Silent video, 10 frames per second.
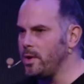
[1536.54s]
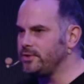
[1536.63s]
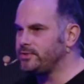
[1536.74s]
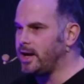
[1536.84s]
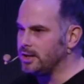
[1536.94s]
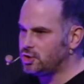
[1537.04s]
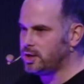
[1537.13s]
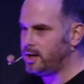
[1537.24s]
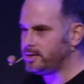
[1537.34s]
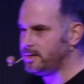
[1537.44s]
one's
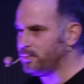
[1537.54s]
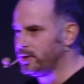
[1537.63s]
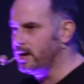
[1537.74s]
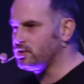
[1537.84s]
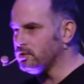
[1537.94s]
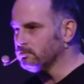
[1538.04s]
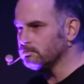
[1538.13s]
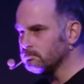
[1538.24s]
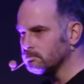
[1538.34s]
touching it in production.